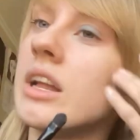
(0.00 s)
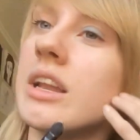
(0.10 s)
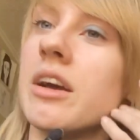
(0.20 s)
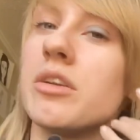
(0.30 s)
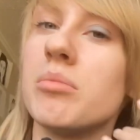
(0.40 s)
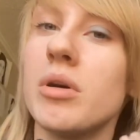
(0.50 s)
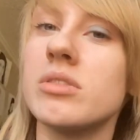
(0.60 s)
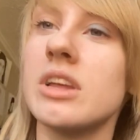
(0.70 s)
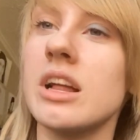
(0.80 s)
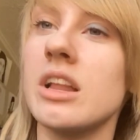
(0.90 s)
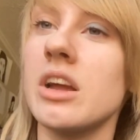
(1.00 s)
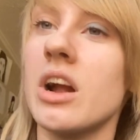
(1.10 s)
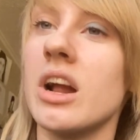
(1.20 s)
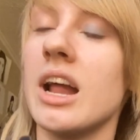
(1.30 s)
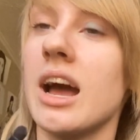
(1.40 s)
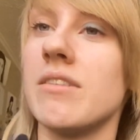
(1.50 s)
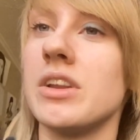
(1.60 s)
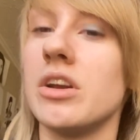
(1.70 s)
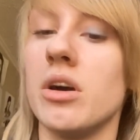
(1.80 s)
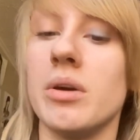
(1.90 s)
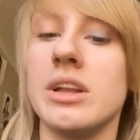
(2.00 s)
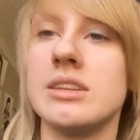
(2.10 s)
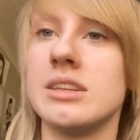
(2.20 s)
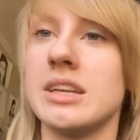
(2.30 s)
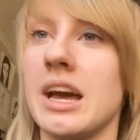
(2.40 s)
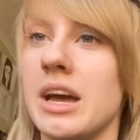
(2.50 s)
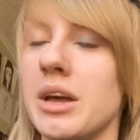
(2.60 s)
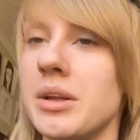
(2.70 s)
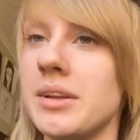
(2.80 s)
Now you most likely are going to have to go in to get